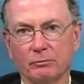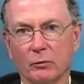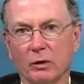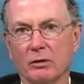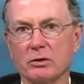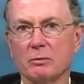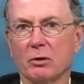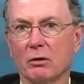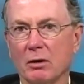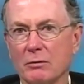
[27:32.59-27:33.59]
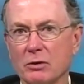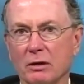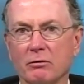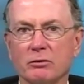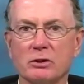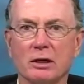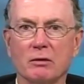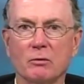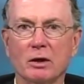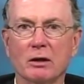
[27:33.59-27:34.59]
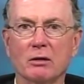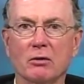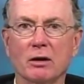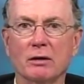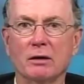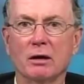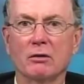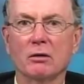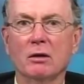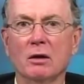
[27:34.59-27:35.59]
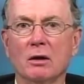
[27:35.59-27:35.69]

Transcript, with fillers: whether it's at programs like Second Wind or any of the other